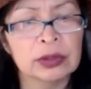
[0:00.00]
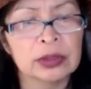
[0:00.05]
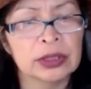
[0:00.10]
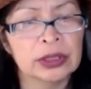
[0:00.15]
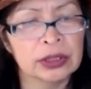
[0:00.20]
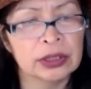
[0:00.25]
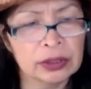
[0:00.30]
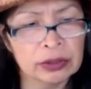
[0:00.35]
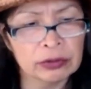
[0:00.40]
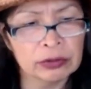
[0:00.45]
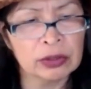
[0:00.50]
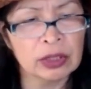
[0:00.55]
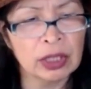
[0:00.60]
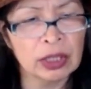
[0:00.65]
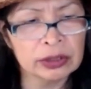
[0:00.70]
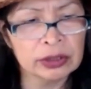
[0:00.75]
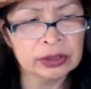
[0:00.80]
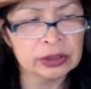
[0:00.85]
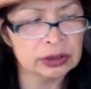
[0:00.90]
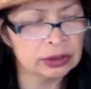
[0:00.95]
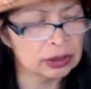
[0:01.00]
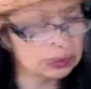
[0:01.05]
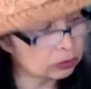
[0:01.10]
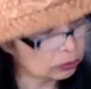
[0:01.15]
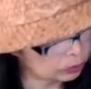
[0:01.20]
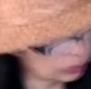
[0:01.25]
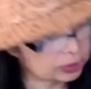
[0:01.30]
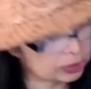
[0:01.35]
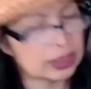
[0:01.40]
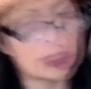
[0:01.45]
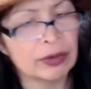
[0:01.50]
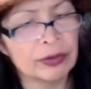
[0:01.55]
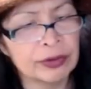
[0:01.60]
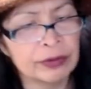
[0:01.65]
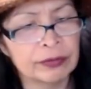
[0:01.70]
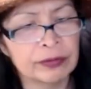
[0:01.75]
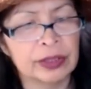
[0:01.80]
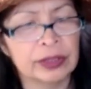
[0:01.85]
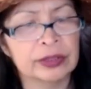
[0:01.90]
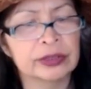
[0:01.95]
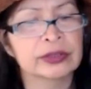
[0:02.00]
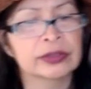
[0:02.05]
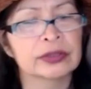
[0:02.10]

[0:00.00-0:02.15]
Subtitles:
in another continent or south of us,